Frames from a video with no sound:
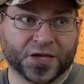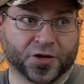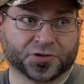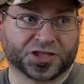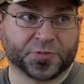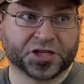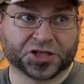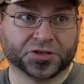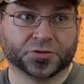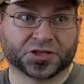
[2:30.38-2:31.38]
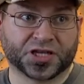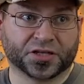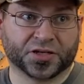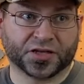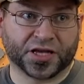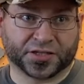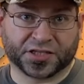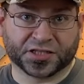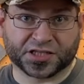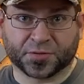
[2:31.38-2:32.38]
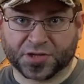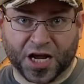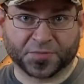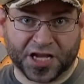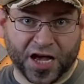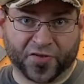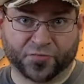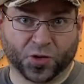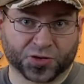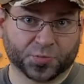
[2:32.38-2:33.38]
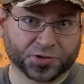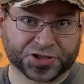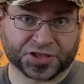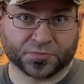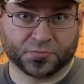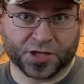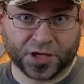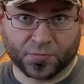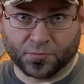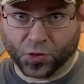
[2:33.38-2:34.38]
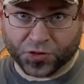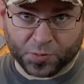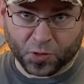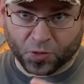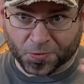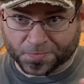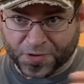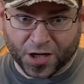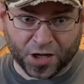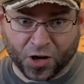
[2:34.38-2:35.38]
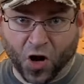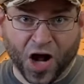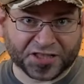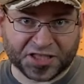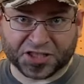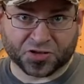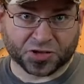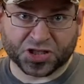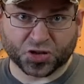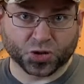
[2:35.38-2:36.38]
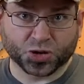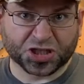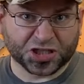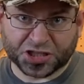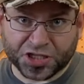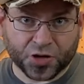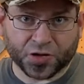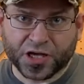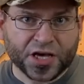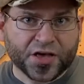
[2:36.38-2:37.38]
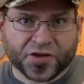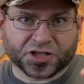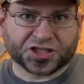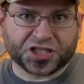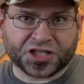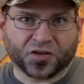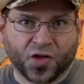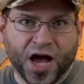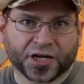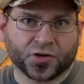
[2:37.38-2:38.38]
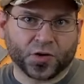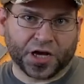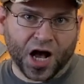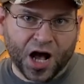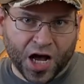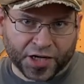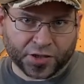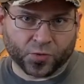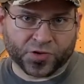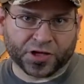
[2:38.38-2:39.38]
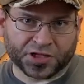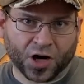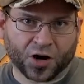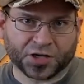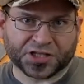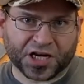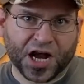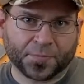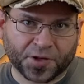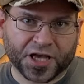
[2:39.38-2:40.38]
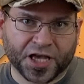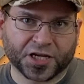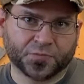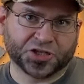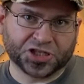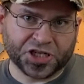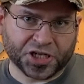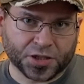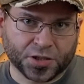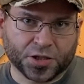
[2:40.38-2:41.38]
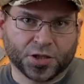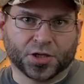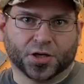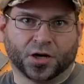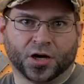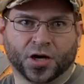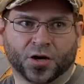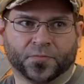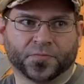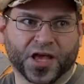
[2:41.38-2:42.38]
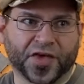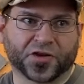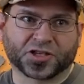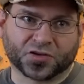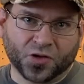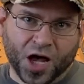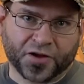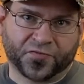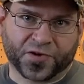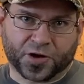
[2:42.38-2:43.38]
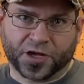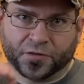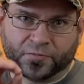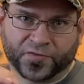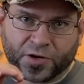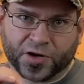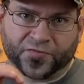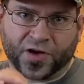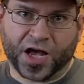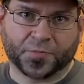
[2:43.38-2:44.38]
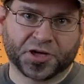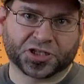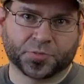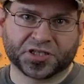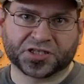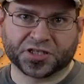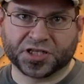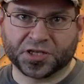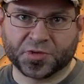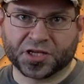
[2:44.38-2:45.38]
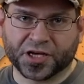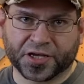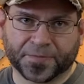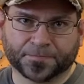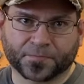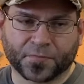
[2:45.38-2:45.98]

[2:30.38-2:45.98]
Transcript: some issues that can sometimes have multiple causes or solutions. There's just a lot going on with a guitar. It's a complicated machine. And there's a lot of very, very fine measurements that need to be taken.